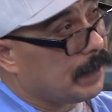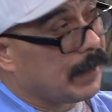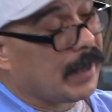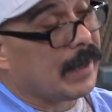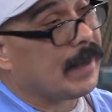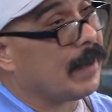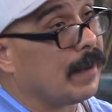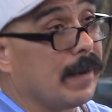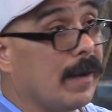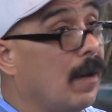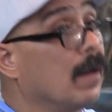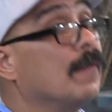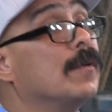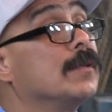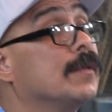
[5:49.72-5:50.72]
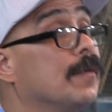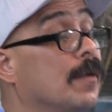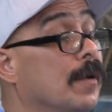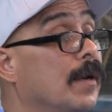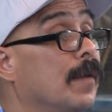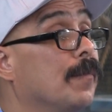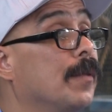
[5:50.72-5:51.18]
man, I, all of us have
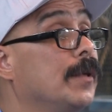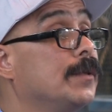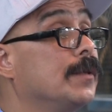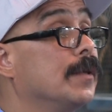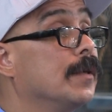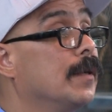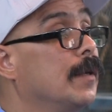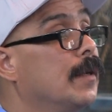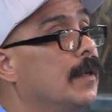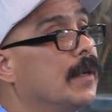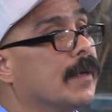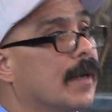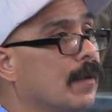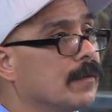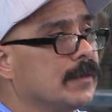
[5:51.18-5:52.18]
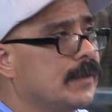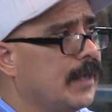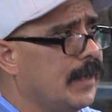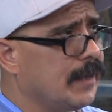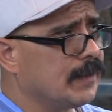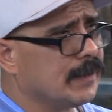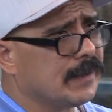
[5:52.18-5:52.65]
heard it, I'm pretty sure. Count to
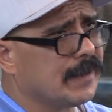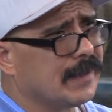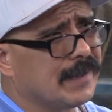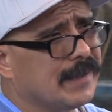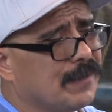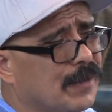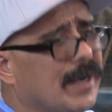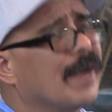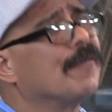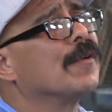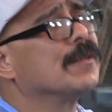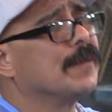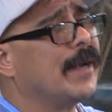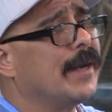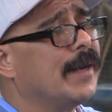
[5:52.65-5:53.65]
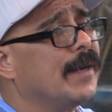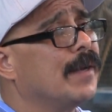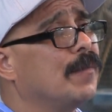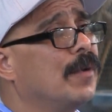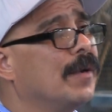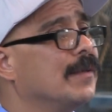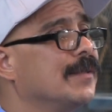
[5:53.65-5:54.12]
10 is, when I first read it in
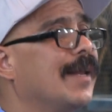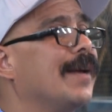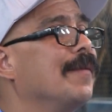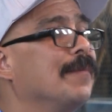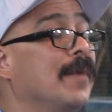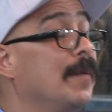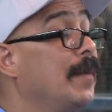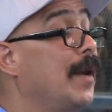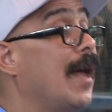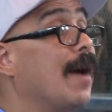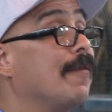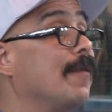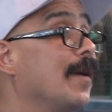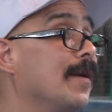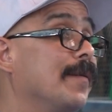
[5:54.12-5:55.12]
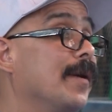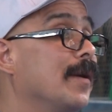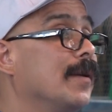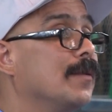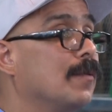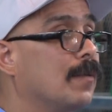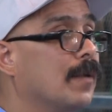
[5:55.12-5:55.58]
the book, was like, made me laugh. Like,
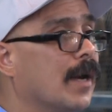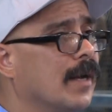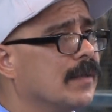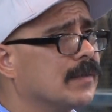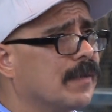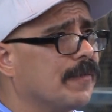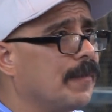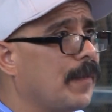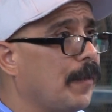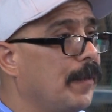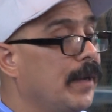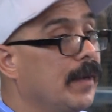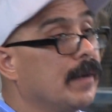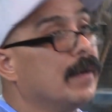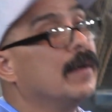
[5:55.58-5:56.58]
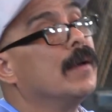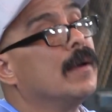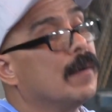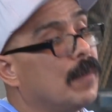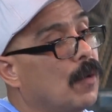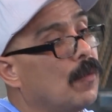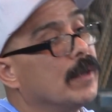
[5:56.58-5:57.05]
man, what kind of stuff am I reading?
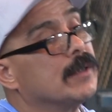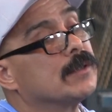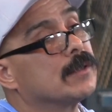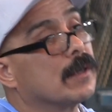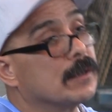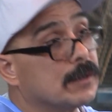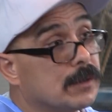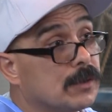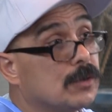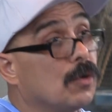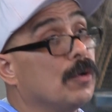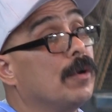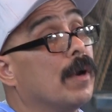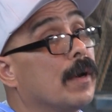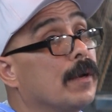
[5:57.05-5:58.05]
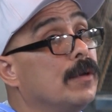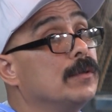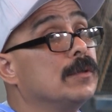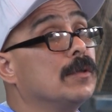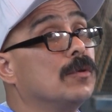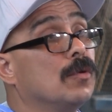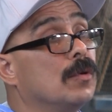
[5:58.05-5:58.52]
But when it starts to show you how to use
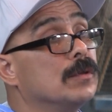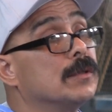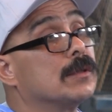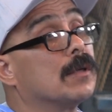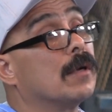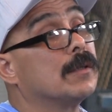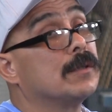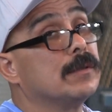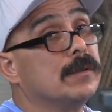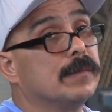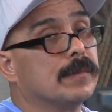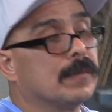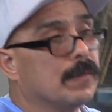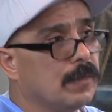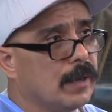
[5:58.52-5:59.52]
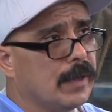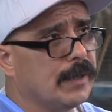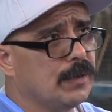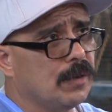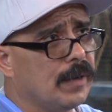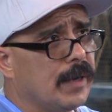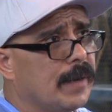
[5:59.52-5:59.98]
the tools and start to really
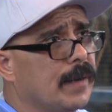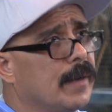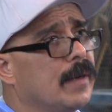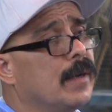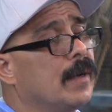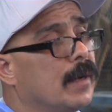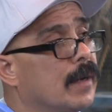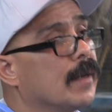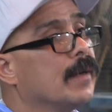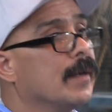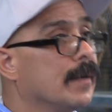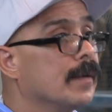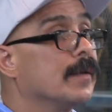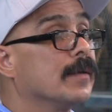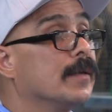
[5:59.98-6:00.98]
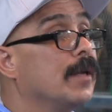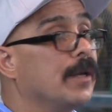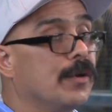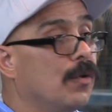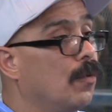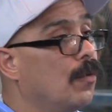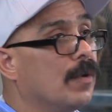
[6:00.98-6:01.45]
do it, and then the
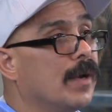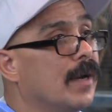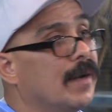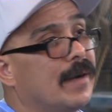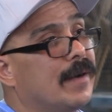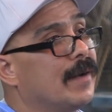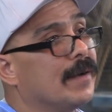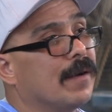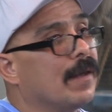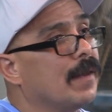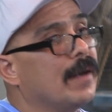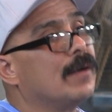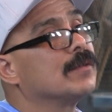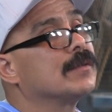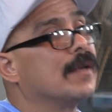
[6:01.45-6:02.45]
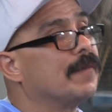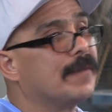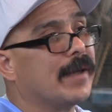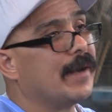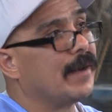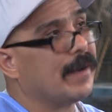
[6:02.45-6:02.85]
yoga and all the little stuff that